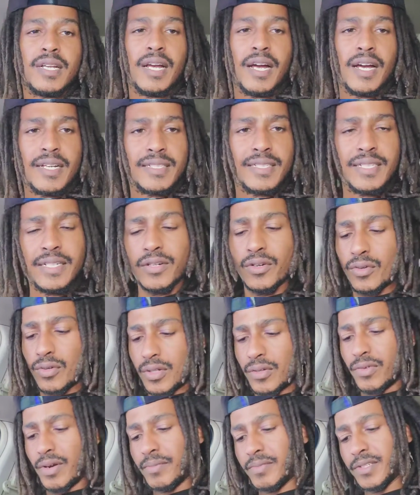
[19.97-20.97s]
guy G
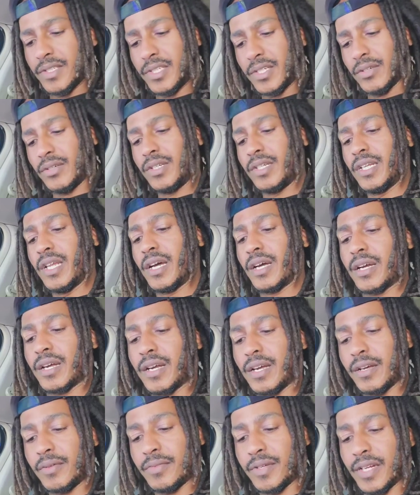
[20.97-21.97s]
Holy
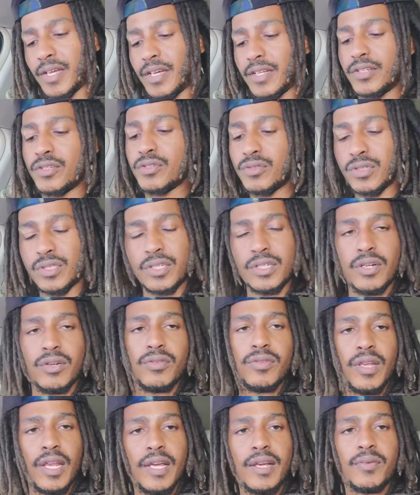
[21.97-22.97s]
repping and I usually
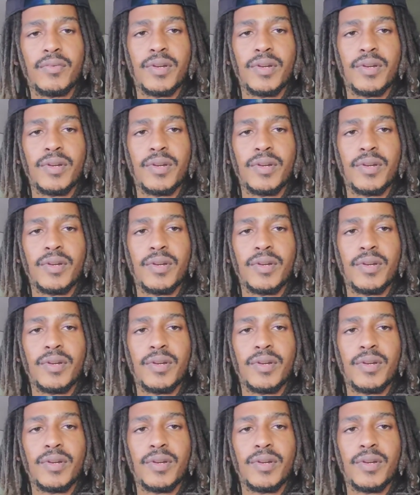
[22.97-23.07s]
don't like